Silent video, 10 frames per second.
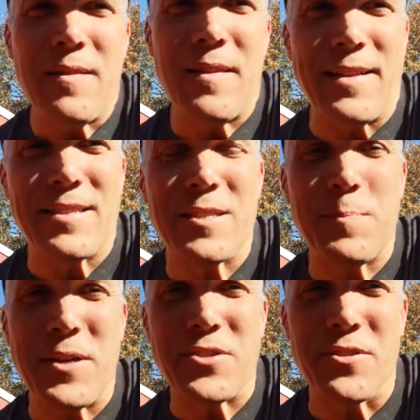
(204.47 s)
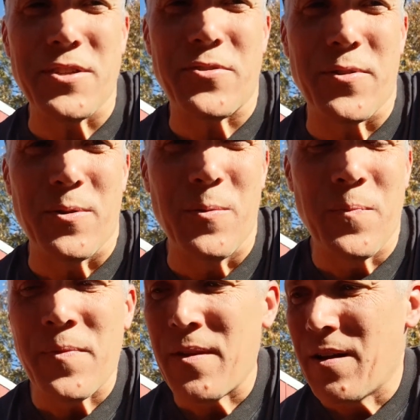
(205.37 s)
That's especially true
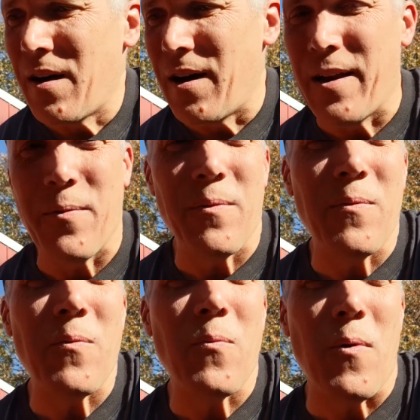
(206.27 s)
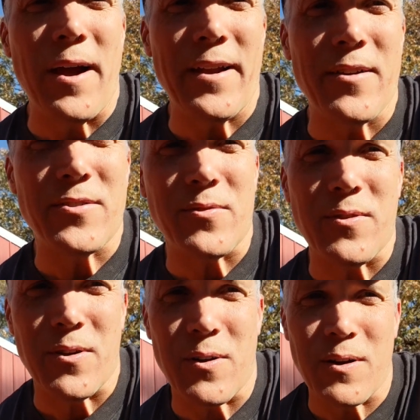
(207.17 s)
on wider
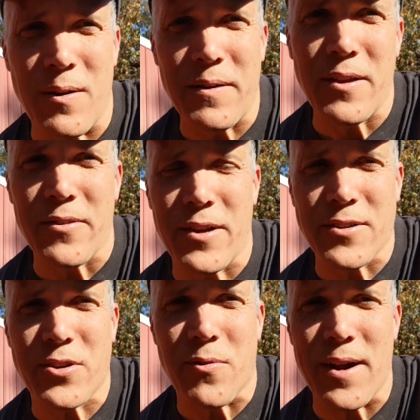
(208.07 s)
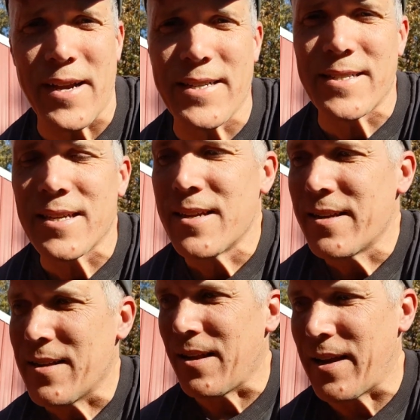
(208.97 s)
or on hillier
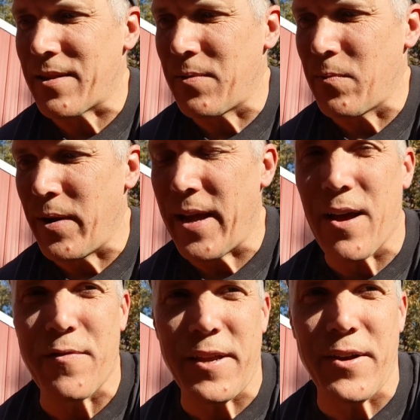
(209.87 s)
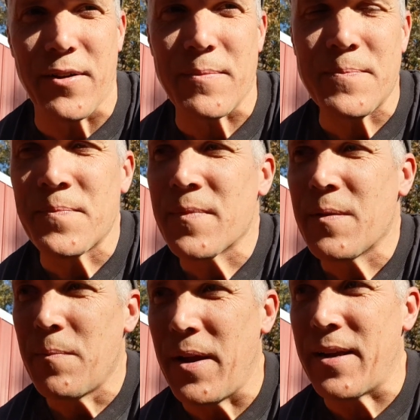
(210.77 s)
terrains like we have here,
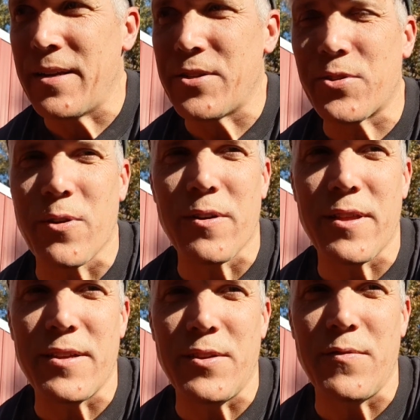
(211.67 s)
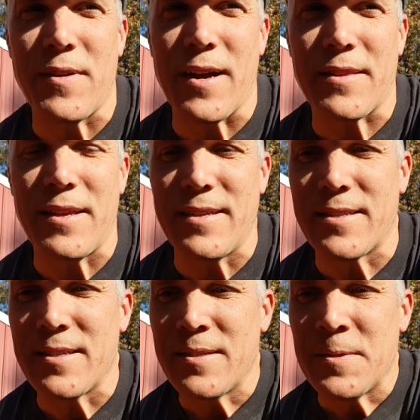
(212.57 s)
making sure that you've got
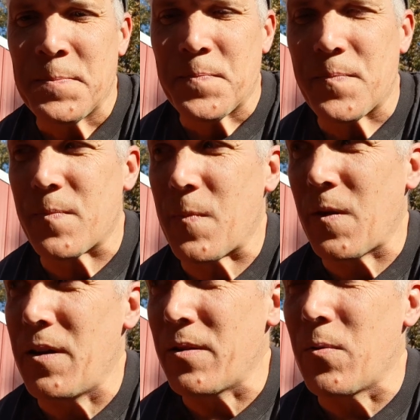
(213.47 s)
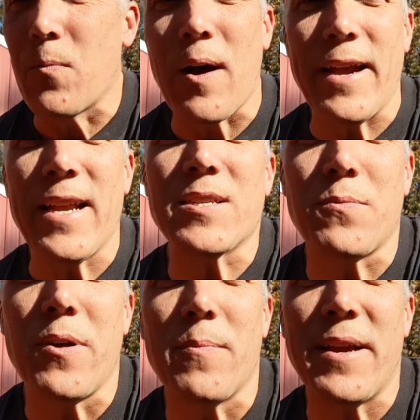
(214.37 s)
these the widest
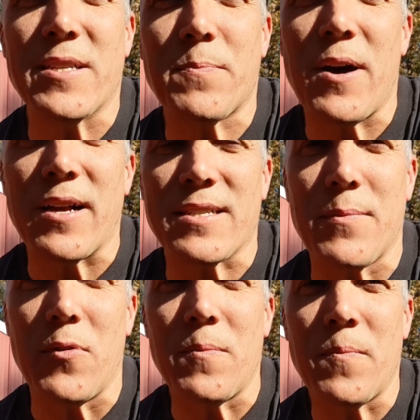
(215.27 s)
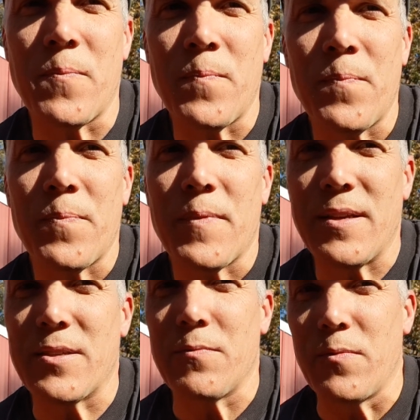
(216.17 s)
wheelbase possible
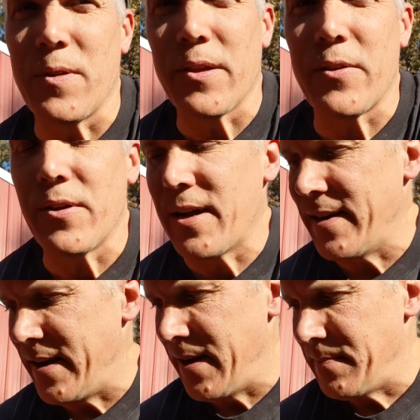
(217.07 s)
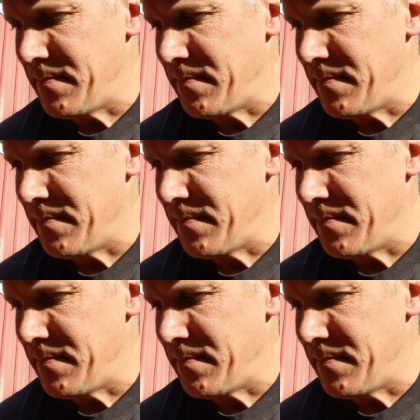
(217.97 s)
is a really good idea.